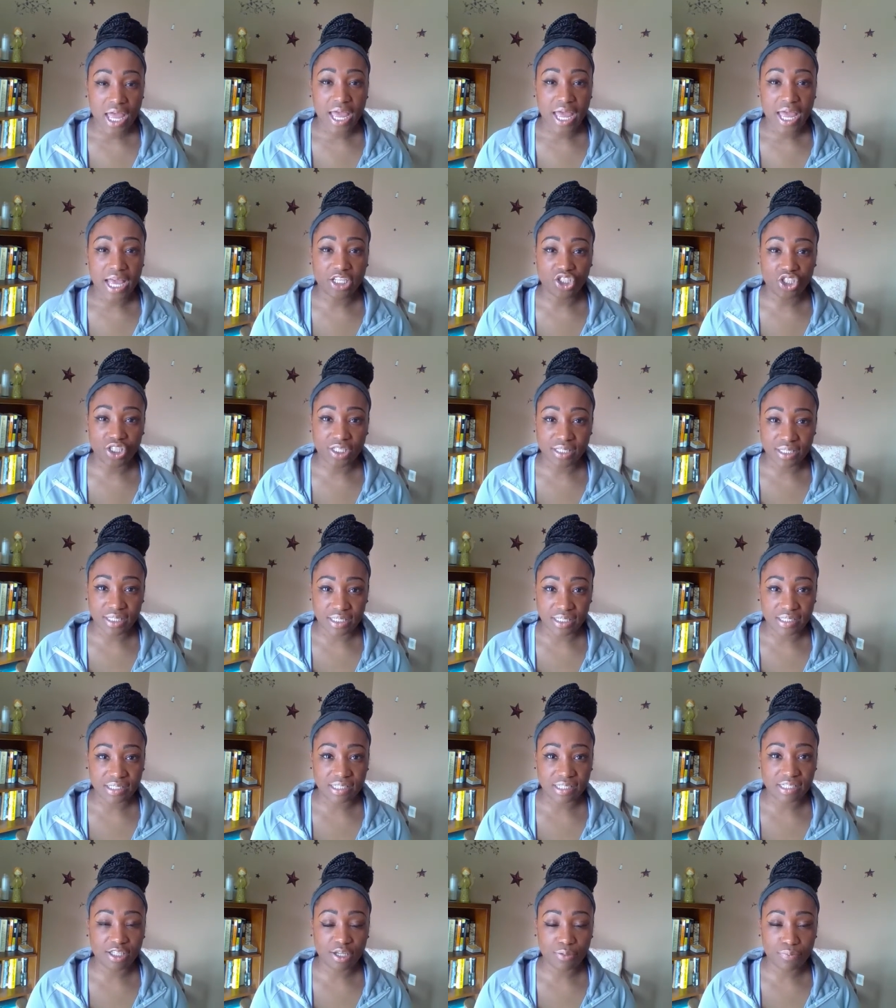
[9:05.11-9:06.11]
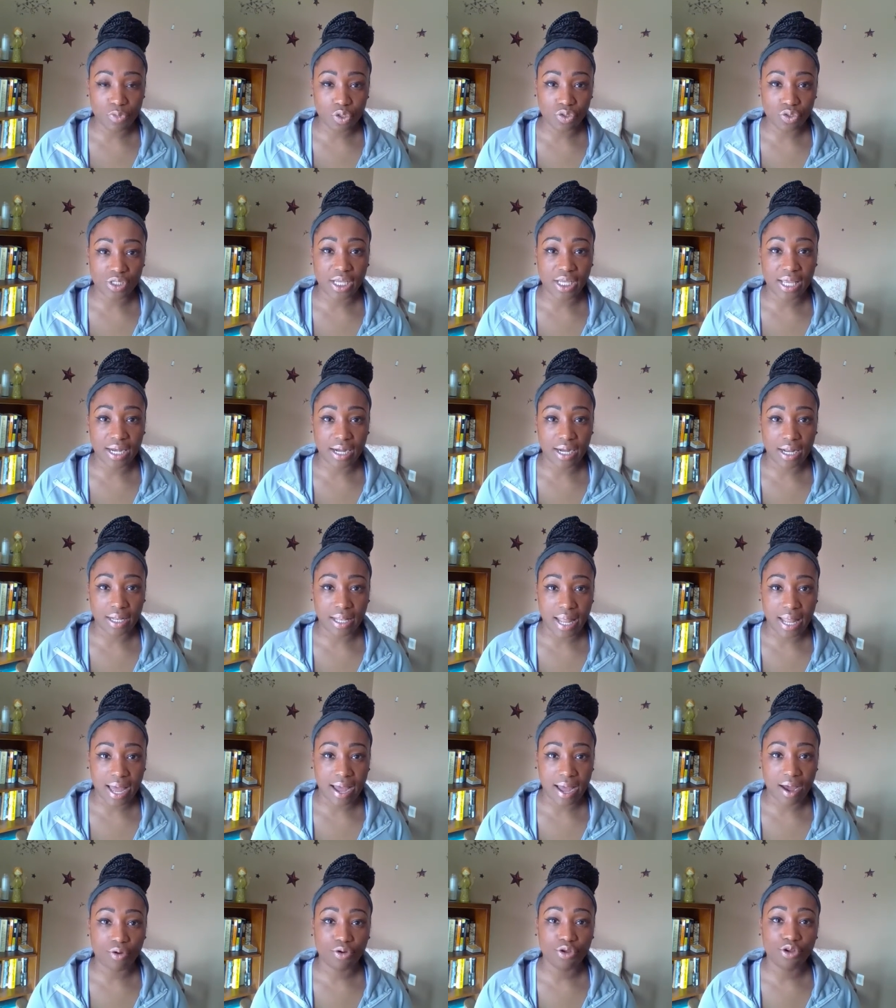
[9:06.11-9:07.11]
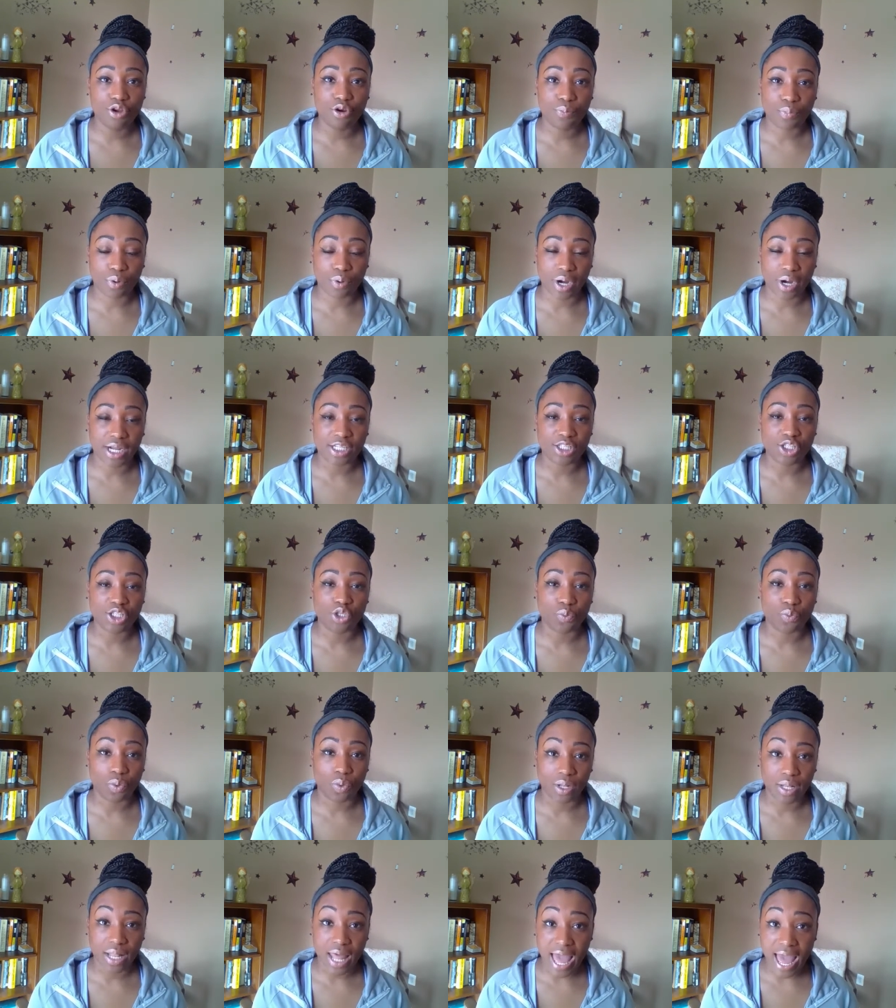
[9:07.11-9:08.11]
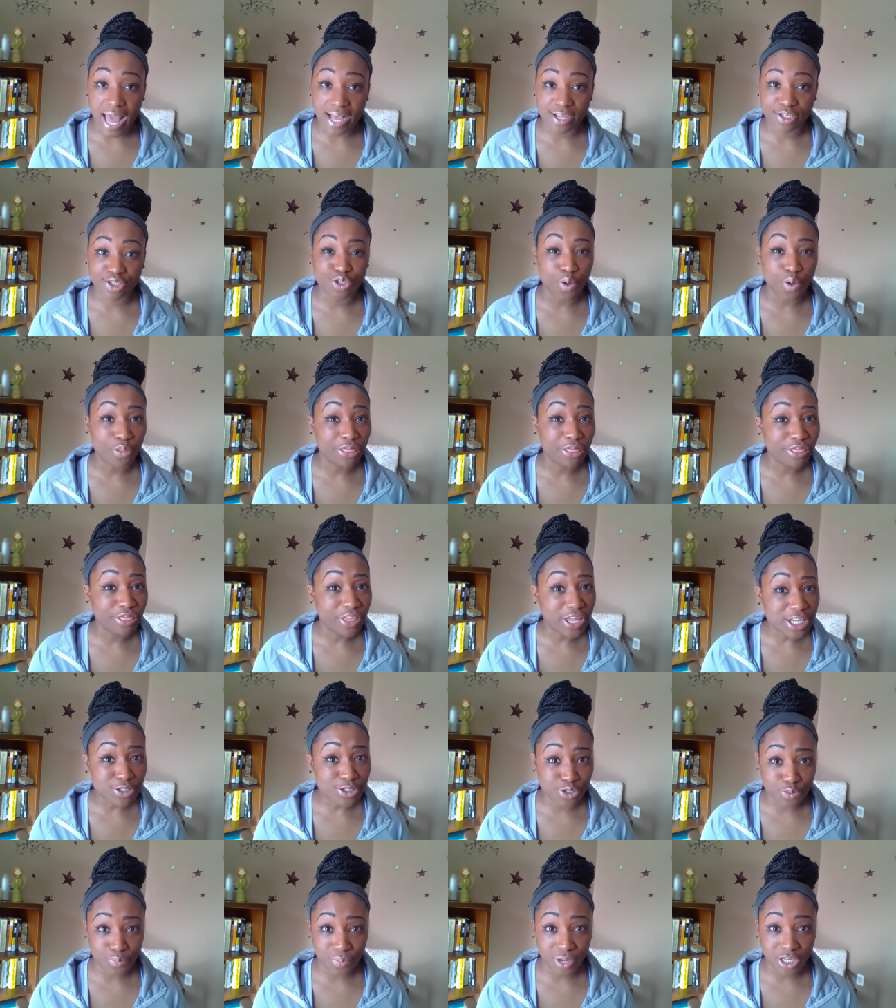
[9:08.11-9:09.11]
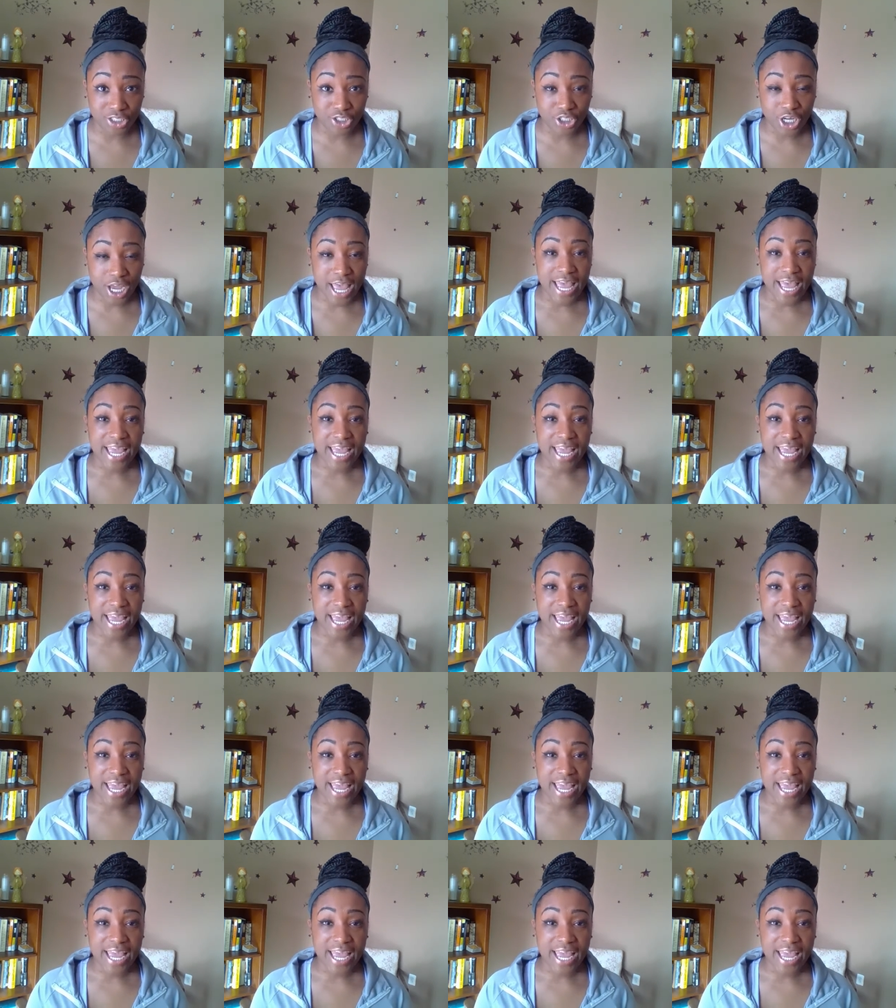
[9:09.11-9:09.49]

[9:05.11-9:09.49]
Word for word: And just listen to music and allow your brain to relax. Don't think too much.